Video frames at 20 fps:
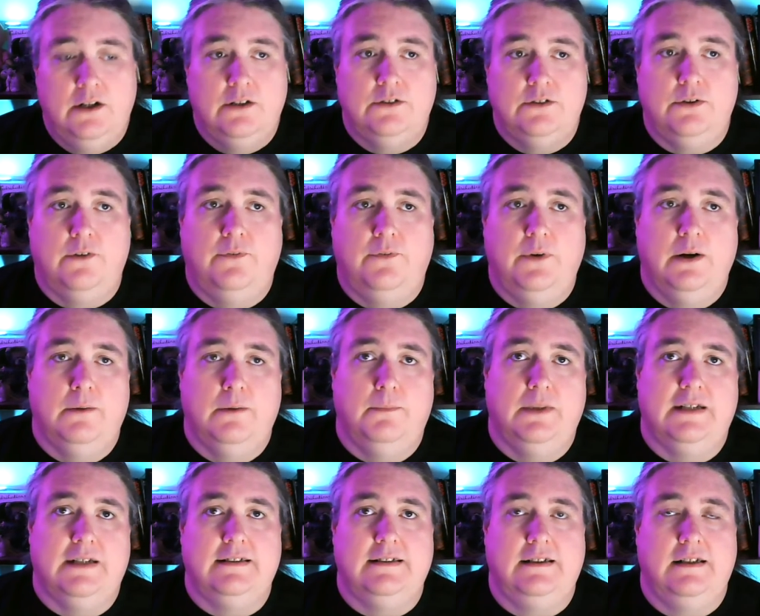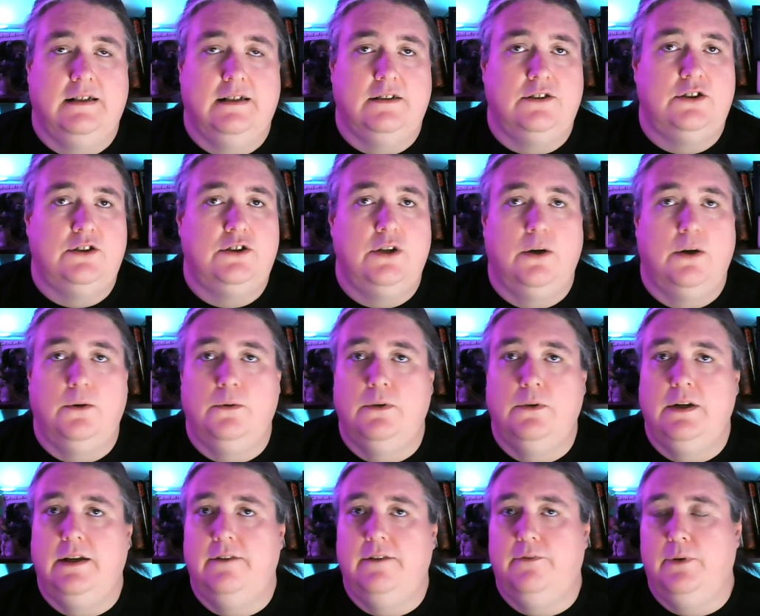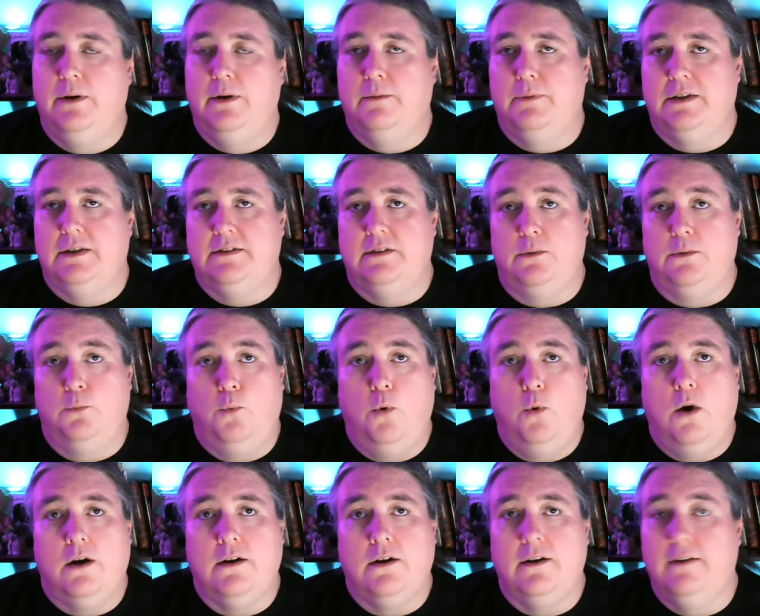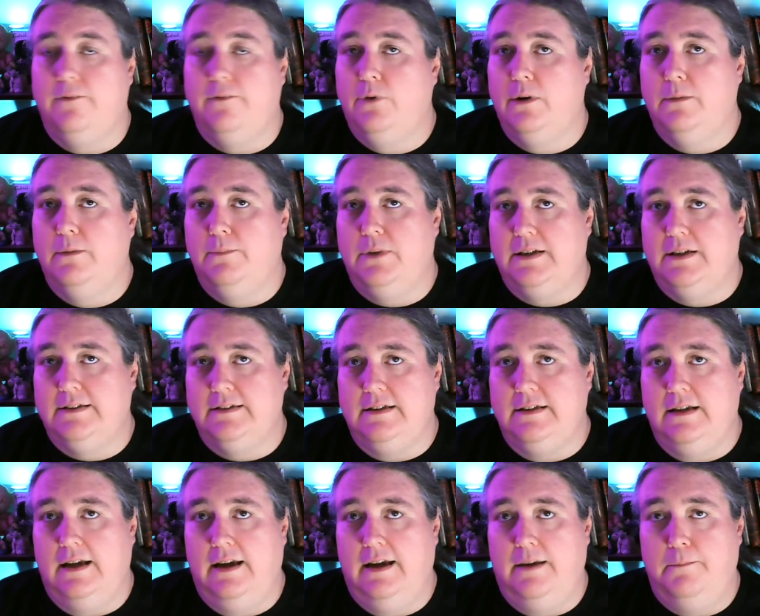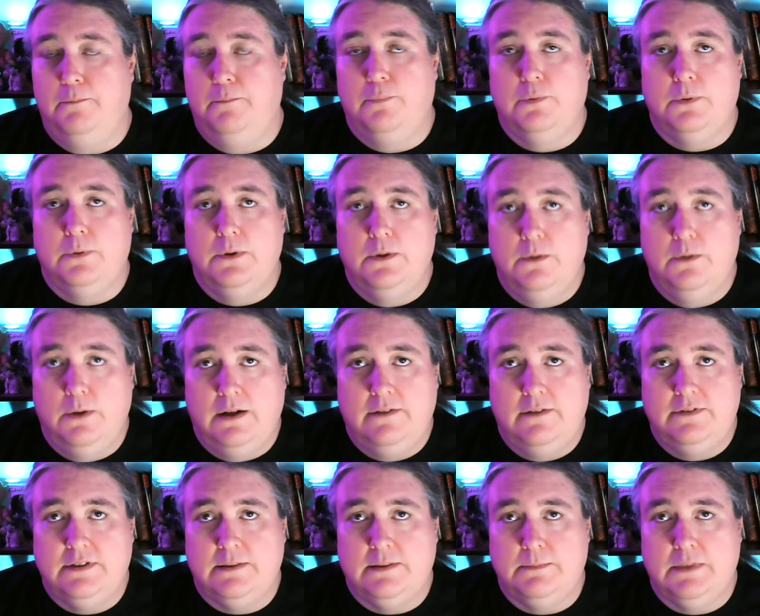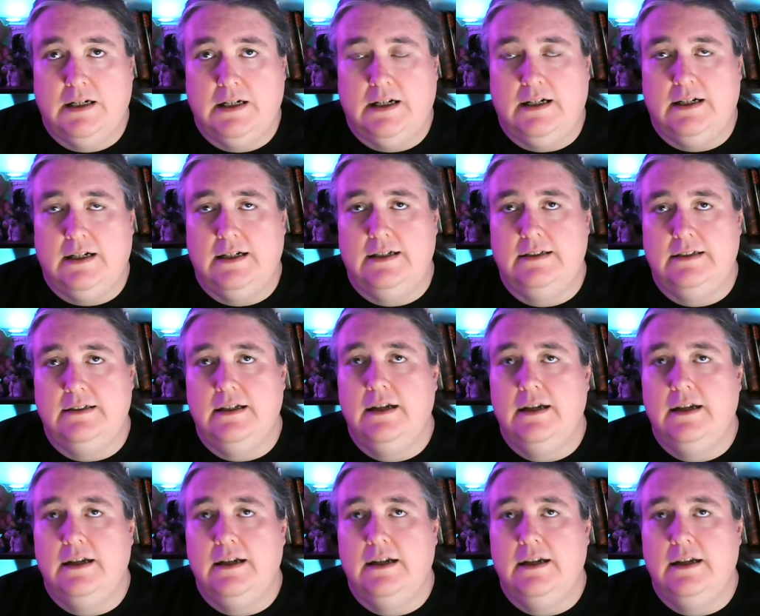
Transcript: So if we are blessing a stone, if we are blessing water, if we're blessing a brew of some kind,